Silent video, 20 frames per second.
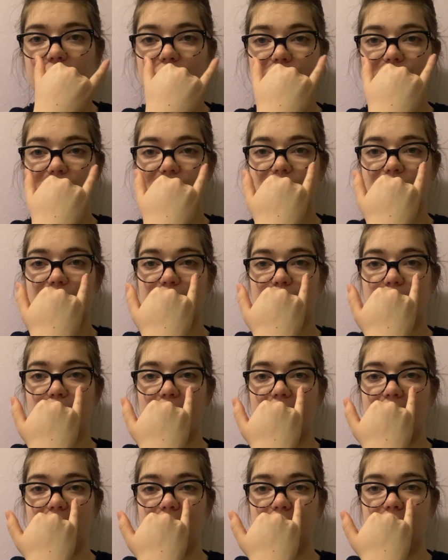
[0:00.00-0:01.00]

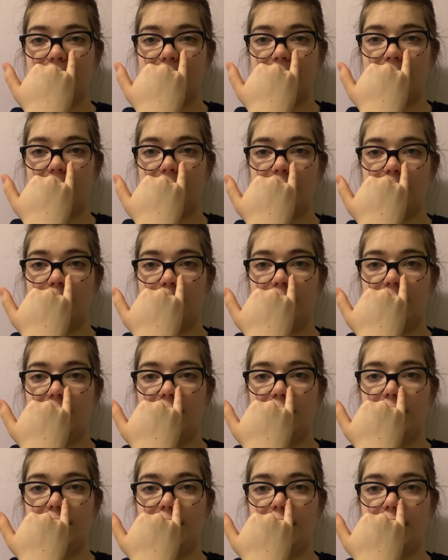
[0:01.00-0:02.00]
Switch, have the
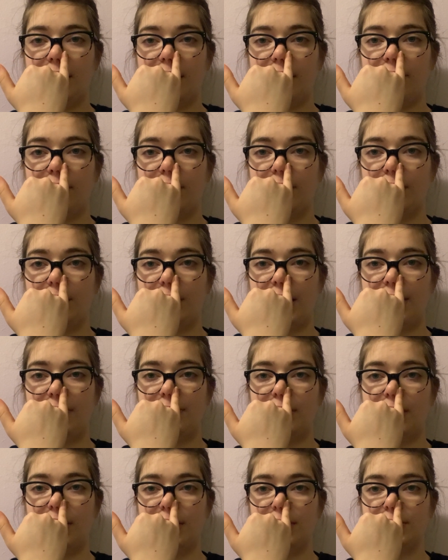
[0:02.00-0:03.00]
pinky cover the
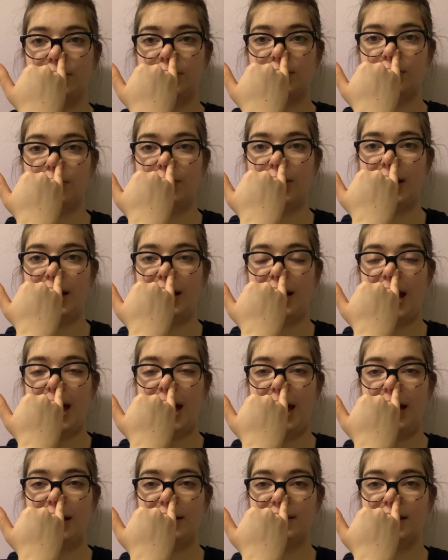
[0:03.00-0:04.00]
left nostril and
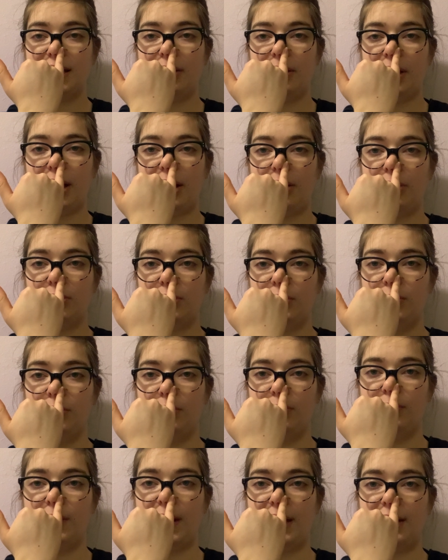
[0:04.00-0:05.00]
exhale out through
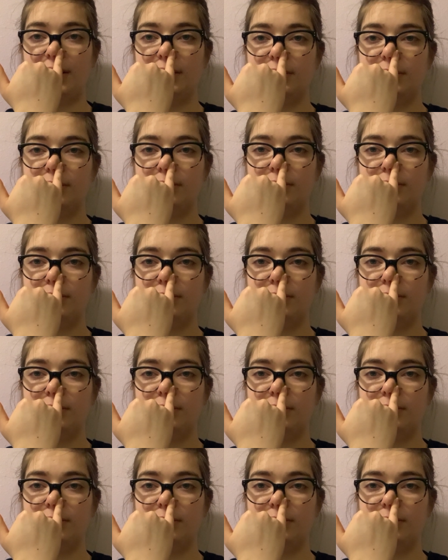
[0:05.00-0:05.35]
right.